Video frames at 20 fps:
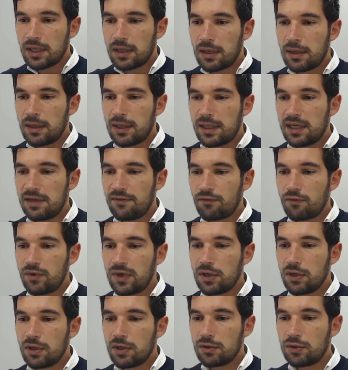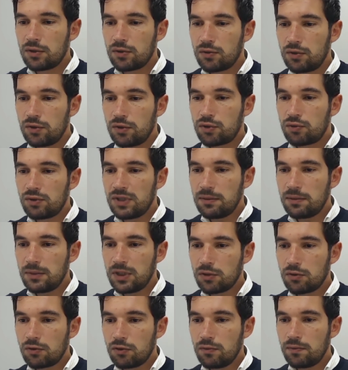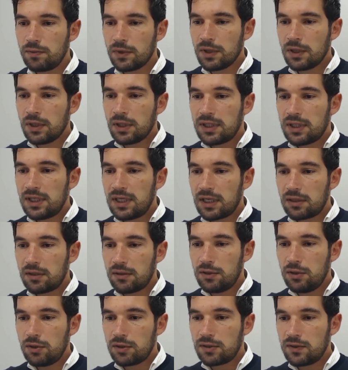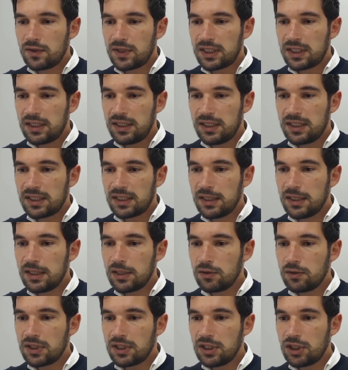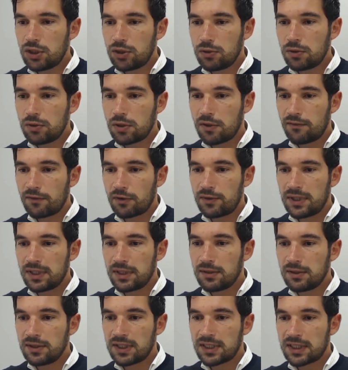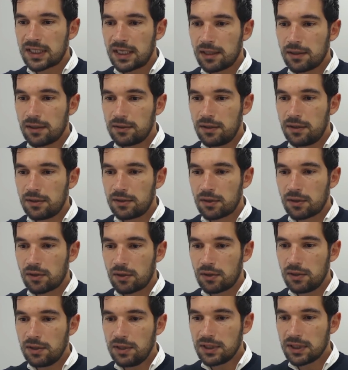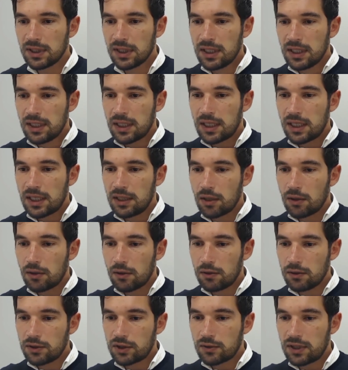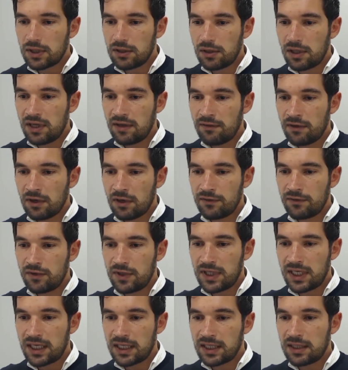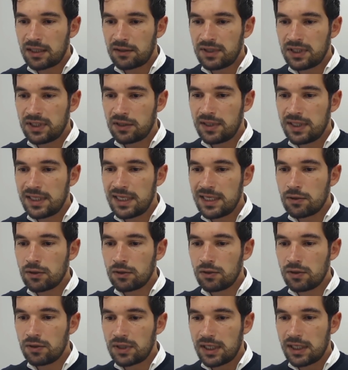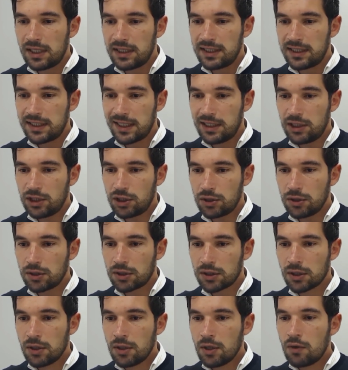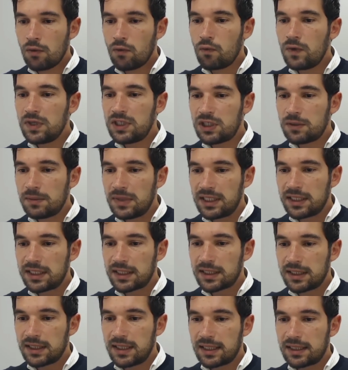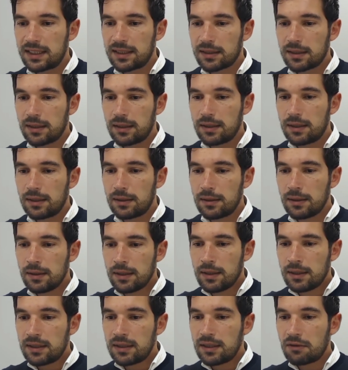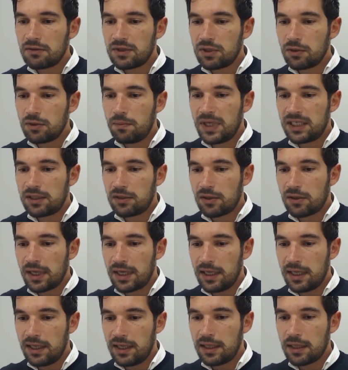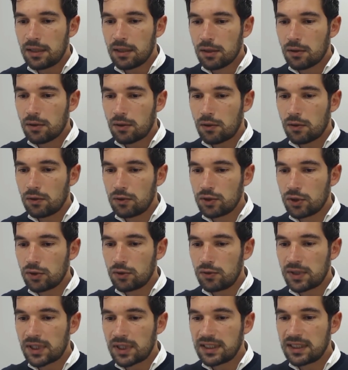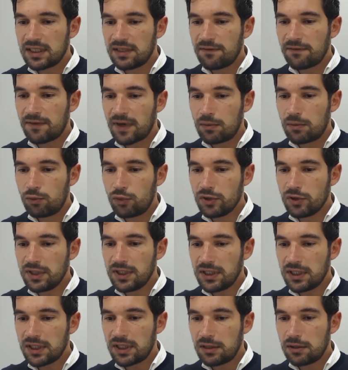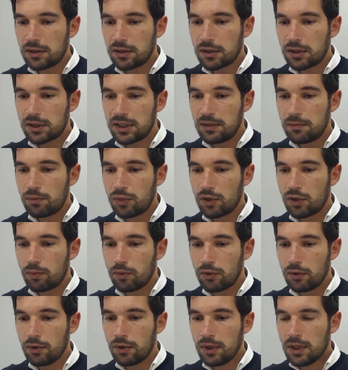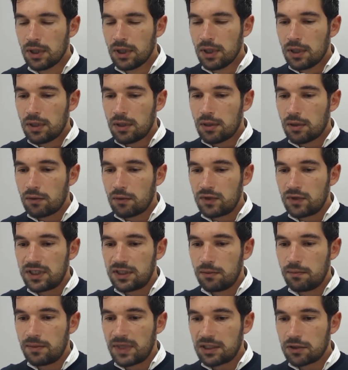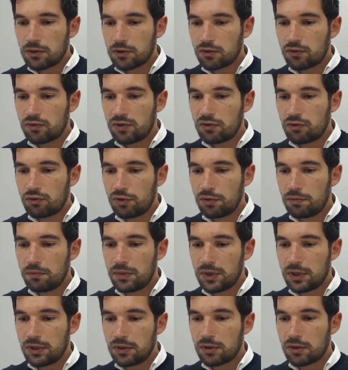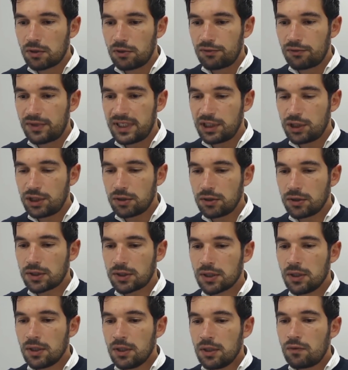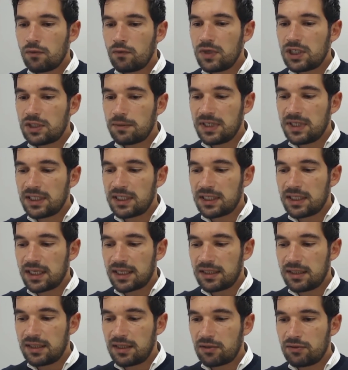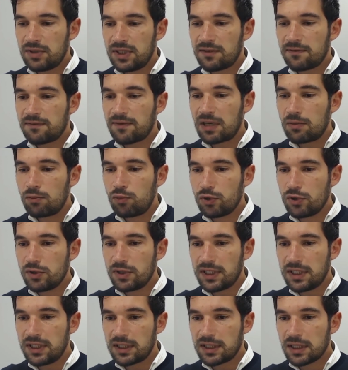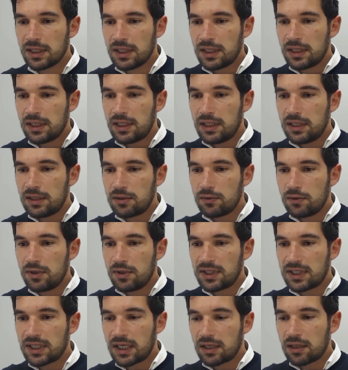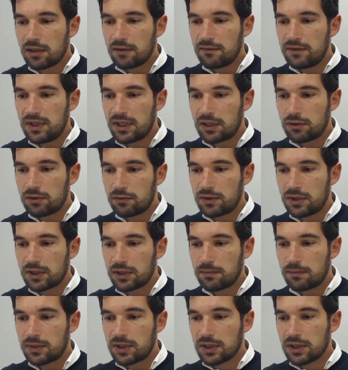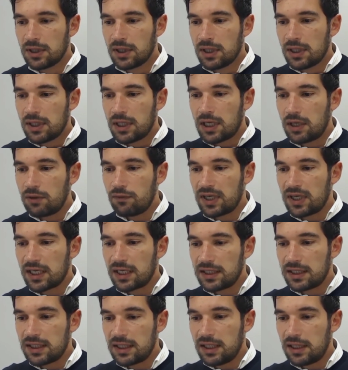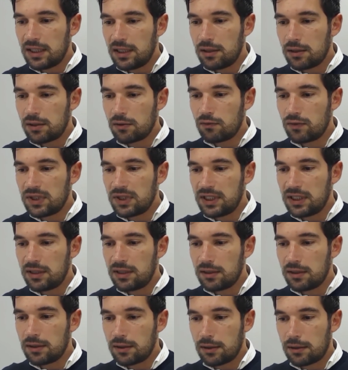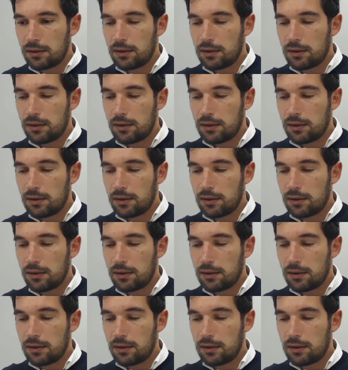if we go to the treatment group, that you could see this neo tissue covering the coils, and also at the level of the neck, there is a neanderthalization, which means that there is a better healing. Also, you can see fibrosis here in purple with the mesentericum colorations, which means that there is fibrosis into the sac of the aneurysms. And we can see here, we did the